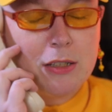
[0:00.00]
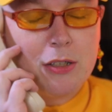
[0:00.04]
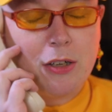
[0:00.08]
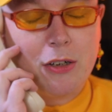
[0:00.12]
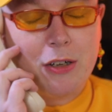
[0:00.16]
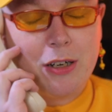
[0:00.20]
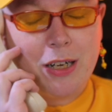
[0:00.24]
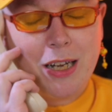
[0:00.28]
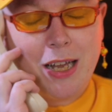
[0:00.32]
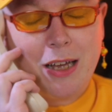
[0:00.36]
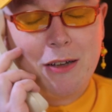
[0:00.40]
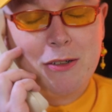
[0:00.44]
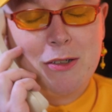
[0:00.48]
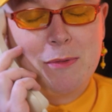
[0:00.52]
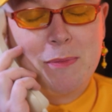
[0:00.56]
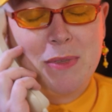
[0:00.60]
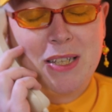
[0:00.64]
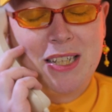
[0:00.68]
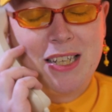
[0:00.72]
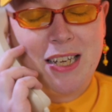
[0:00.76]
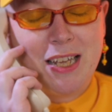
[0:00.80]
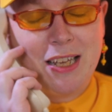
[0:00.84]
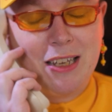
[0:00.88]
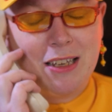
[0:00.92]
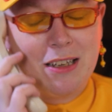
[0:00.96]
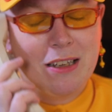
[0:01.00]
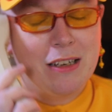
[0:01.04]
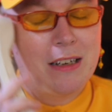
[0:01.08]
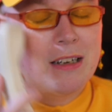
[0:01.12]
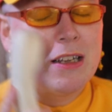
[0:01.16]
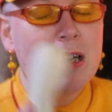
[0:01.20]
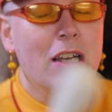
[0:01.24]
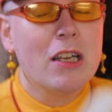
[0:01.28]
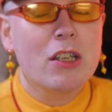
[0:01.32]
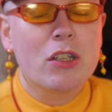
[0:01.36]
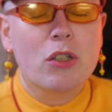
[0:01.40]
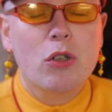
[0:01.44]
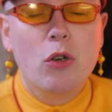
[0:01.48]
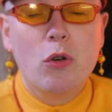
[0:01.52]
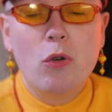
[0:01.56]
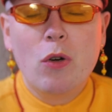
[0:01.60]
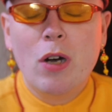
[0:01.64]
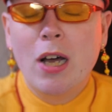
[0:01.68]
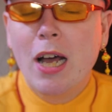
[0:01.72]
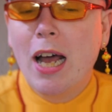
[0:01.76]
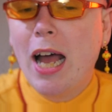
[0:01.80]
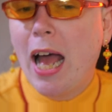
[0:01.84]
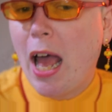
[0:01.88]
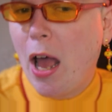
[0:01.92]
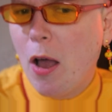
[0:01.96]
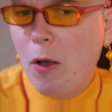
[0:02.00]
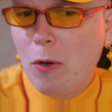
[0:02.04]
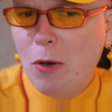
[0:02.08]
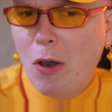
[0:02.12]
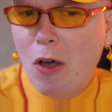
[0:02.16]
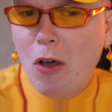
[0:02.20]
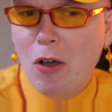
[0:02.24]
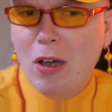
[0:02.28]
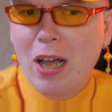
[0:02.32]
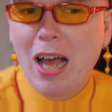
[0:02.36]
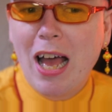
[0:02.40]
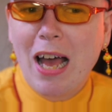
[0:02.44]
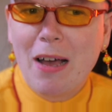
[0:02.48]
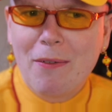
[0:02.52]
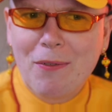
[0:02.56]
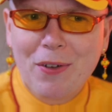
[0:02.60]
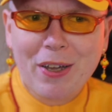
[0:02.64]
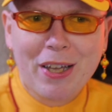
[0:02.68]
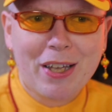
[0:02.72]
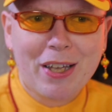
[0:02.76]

Sorry, I was mistaken. So, how long have